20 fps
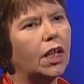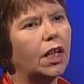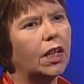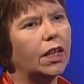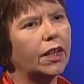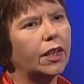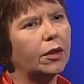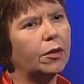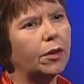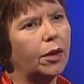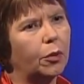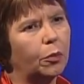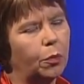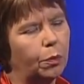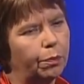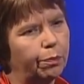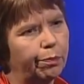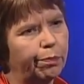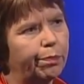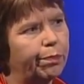on a, a
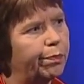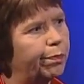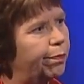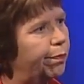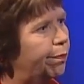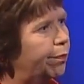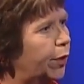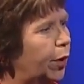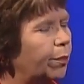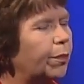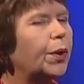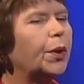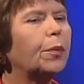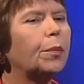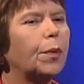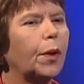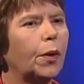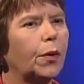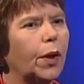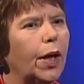
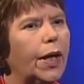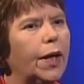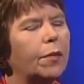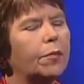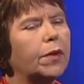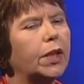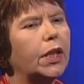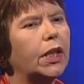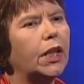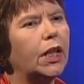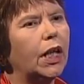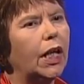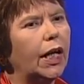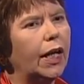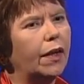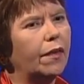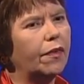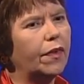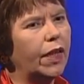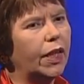computer program,
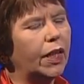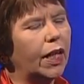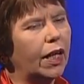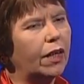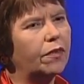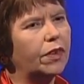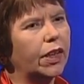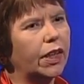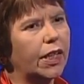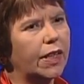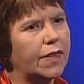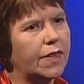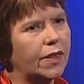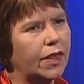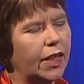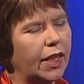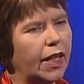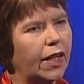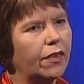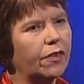and then Ivan gets
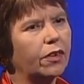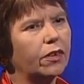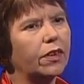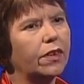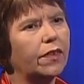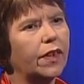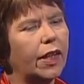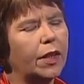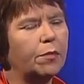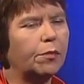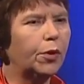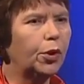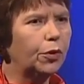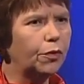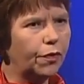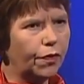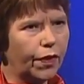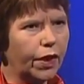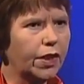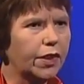together and they move